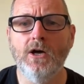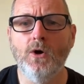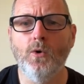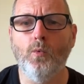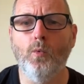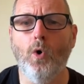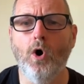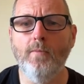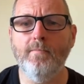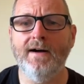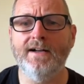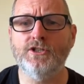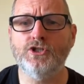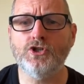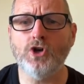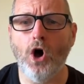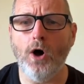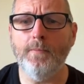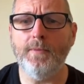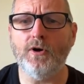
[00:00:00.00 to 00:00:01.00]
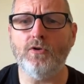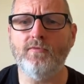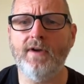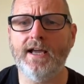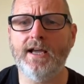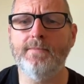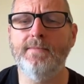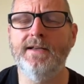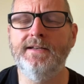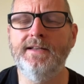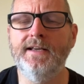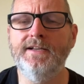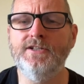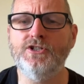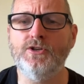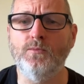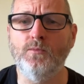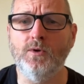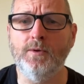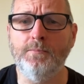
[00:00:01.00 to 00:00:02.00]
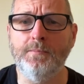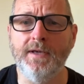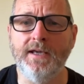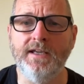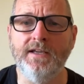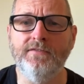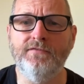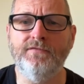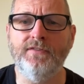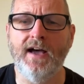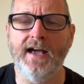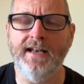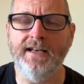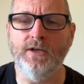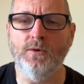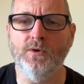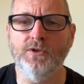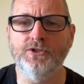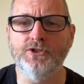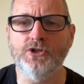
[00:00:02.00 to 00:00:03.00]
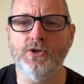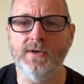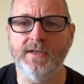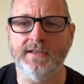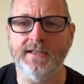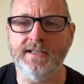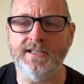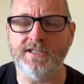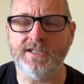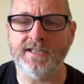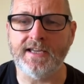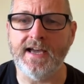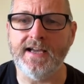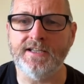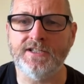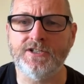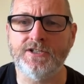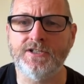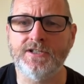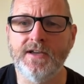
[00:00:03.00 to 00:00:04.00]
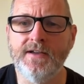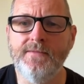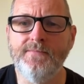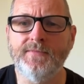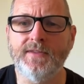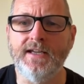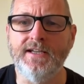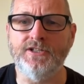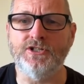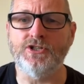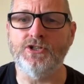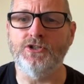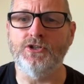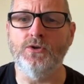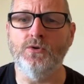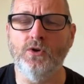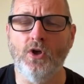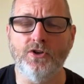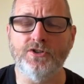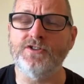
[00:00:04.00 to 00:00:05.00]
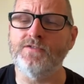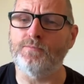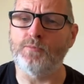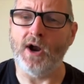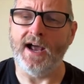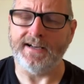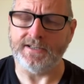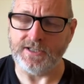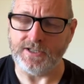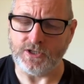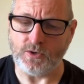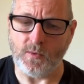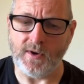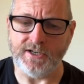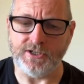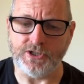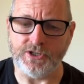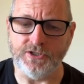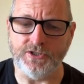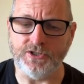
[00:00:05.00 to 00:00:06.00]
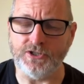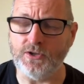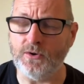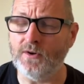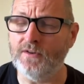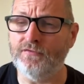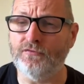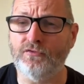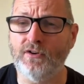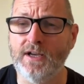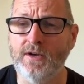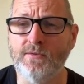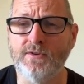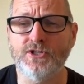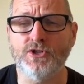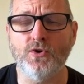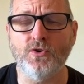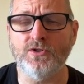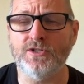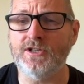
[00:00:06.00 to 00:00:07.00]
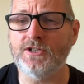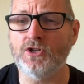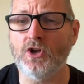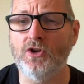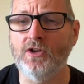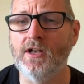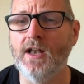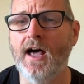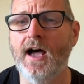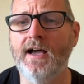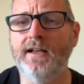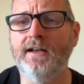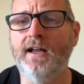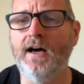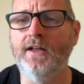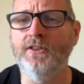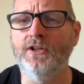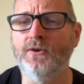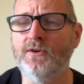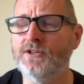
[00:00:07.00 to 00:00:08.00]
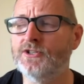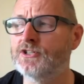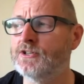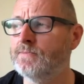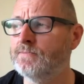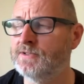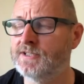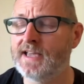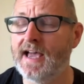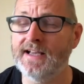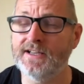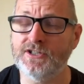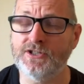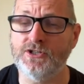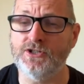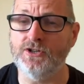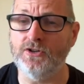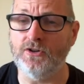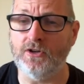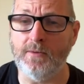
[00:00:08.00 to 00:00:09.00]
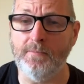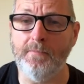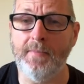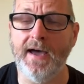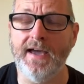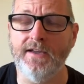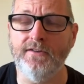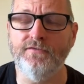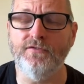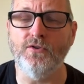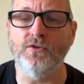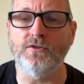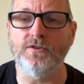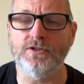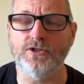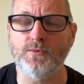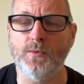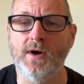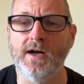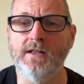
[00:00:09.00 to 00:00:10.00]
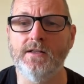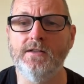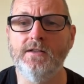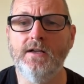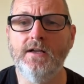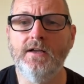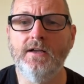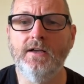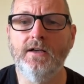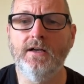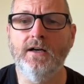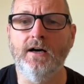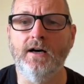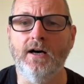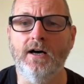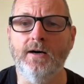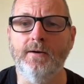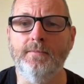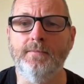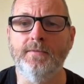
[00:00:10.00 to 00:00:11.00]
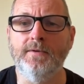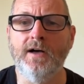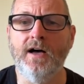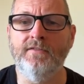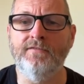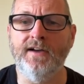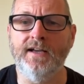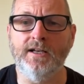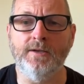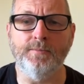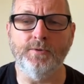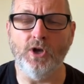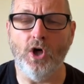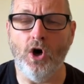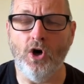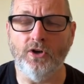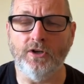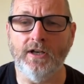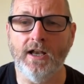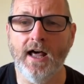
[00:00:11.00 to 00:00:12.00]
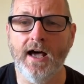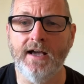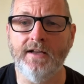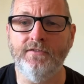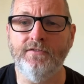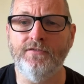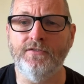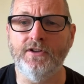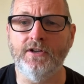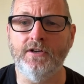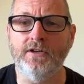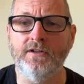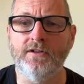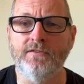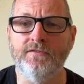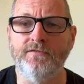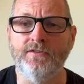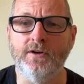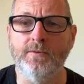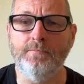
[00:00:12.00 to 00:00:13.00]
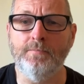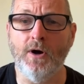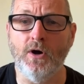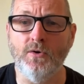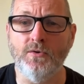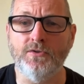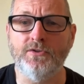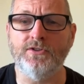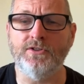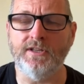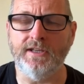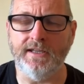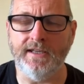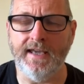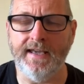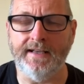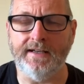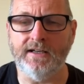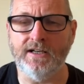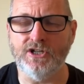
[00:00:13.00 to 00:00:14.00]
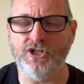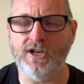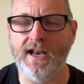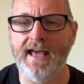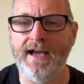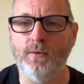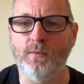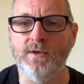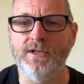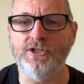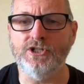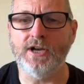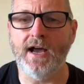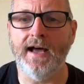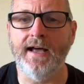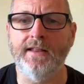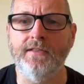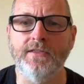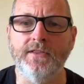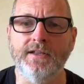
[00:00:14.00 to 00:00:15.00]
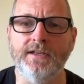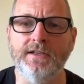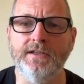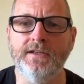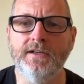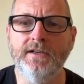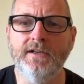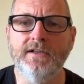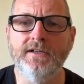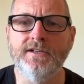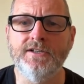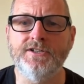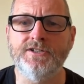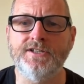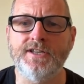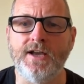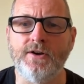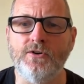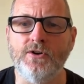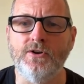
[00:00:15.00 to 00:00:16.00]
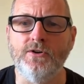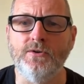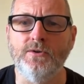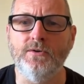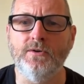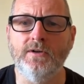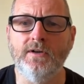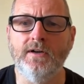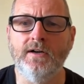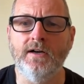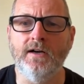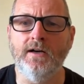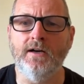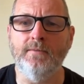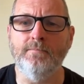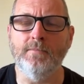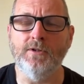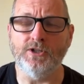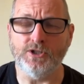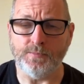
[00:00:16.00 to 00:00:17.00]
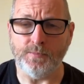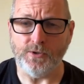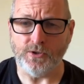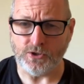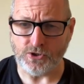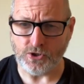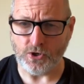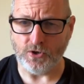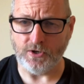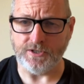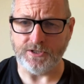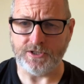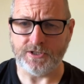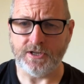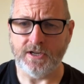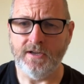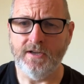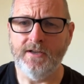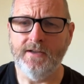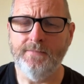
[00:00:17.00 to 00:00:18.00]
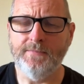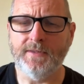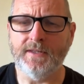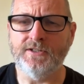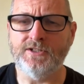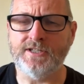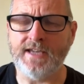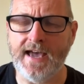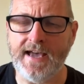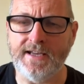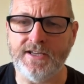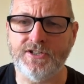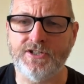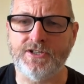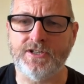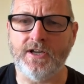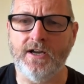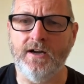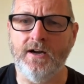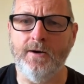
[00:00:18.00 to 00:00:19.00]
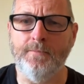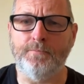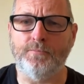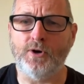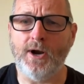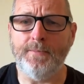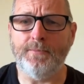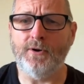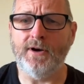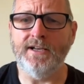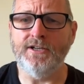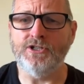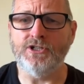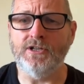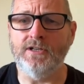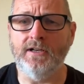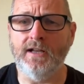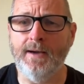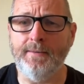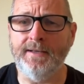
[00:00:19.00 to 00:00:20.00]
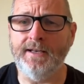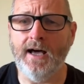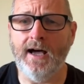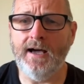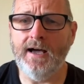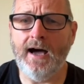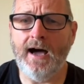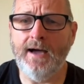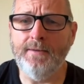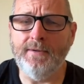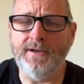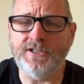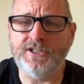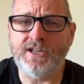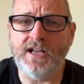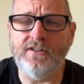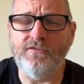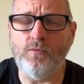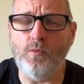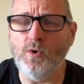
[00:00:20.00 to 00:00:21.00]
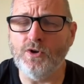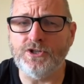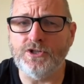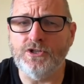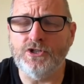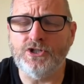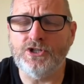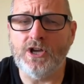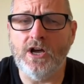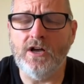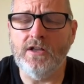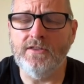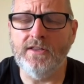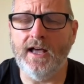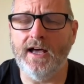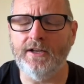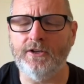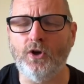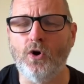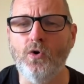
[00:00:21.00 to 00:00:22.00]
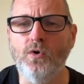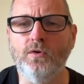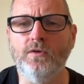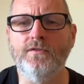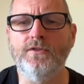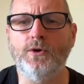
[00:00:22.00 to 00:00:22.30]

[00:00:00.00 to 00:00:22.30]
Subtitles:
What my top recommendation would be for anyone doing these tests is to do lots of practice questions. There are free resources online, and there are some tests you can pay for as well, available online for both the English language and the SERU multiple choice test. Preparation, I mean, I myself wasn't certain that I'd got all of the